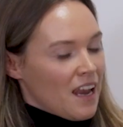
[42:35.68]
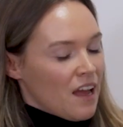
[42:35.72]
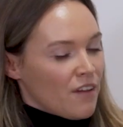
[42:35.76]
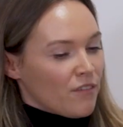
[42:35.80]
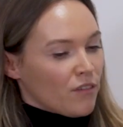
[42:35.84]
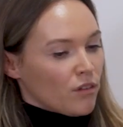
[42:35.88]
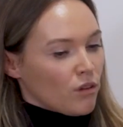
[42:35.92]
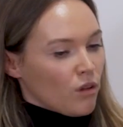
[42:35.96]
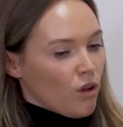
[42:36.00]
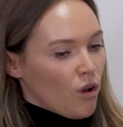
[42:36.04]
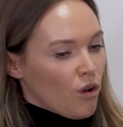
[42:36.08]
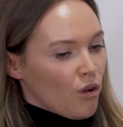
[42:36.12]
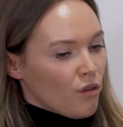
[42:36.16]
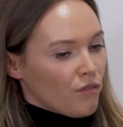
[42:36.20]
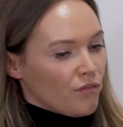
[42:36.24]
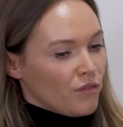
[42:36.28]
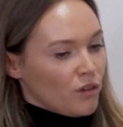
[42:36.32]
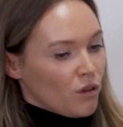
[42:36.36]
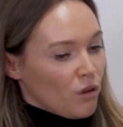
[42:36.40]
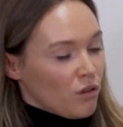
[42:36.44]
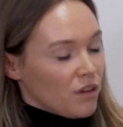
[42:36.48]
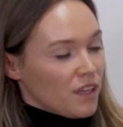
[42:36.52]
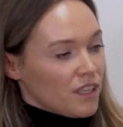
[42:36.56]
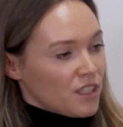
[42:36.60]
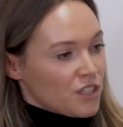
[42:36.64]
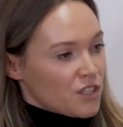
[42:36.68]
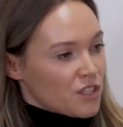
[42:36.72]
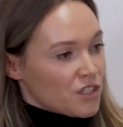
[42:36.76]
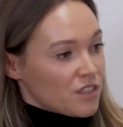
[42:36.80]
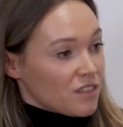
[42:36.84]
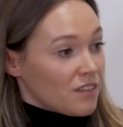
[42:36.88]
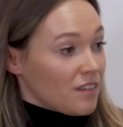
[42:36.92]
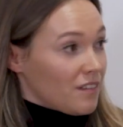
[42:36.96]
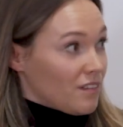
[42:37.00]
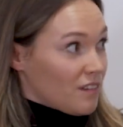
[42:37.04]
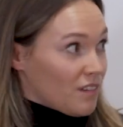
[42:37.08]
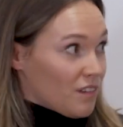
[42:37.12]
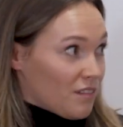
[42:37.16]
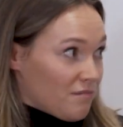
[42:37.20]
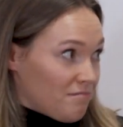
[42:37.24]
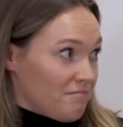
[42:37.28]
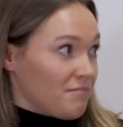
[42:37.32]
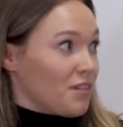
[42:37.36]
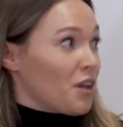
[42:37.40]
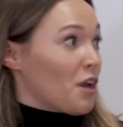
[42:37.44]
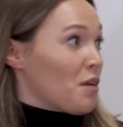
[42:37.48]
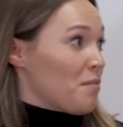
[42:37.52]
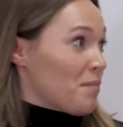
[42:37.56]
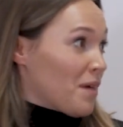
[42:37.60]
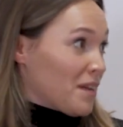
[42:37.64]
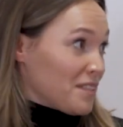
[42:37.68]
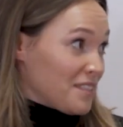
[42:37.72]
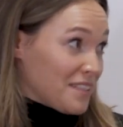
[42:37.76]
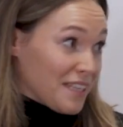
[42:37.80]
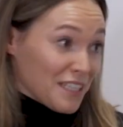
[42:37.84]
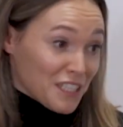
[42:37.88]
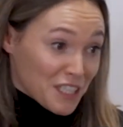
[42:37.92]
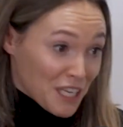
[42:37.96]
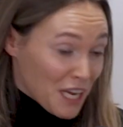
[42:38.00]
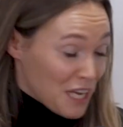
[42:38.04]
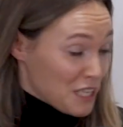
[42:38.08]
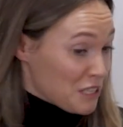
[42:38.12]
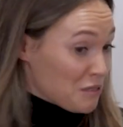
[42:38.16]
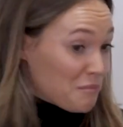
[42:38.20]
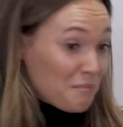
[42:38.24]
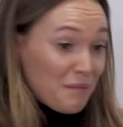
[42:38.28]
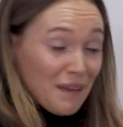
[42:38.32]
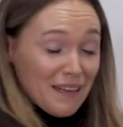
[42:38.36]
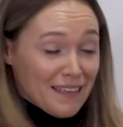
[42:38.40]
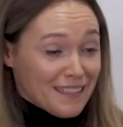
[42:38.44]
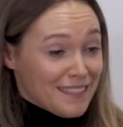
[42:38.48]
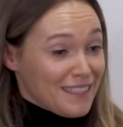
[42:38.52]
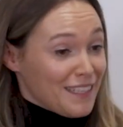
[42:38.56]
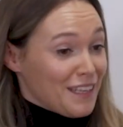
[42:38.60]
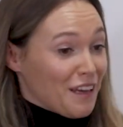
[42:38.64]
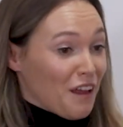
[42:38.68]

level of knowledge. Going back to the education piece,